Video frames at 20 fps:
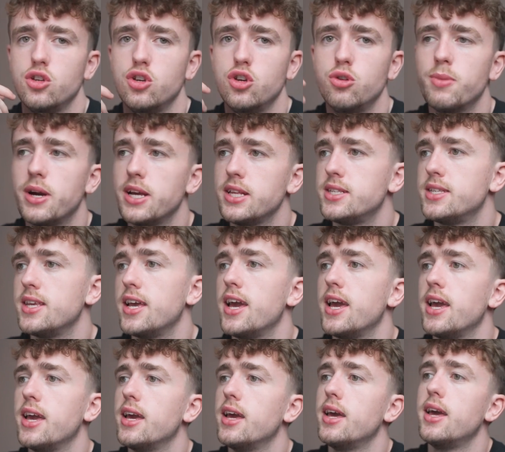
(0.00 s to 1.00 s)
You might
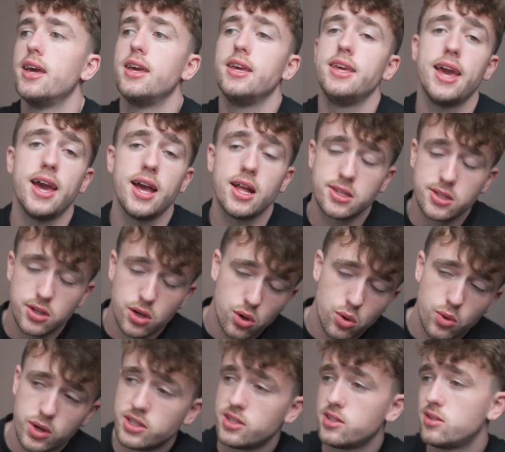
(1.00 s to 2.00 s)
say, yeah,
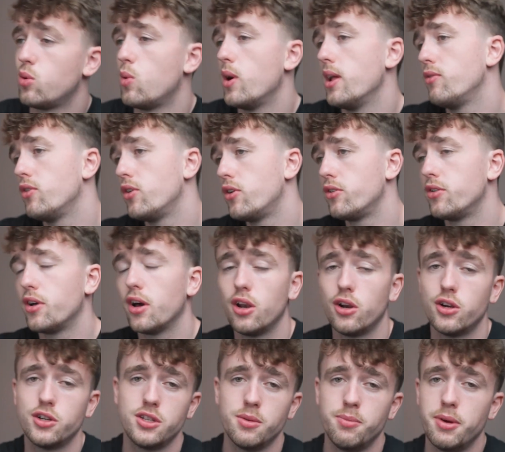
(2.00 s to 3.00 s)
so it's
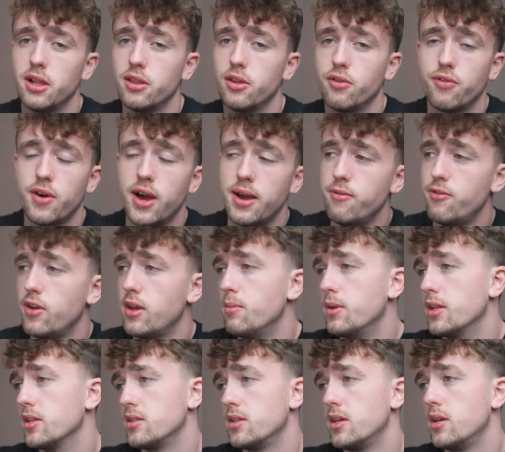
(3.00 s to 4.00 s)
$1,200 to build the 5
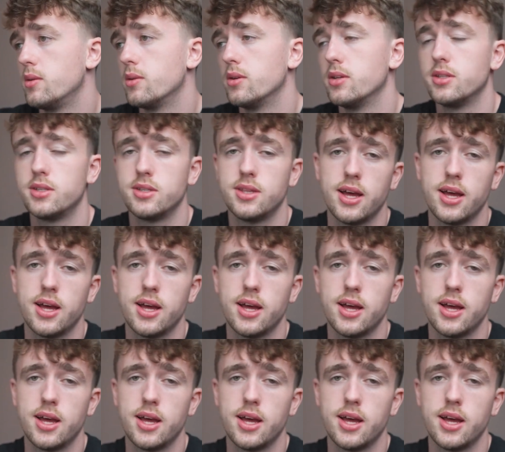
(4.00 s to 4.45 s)
email sequence.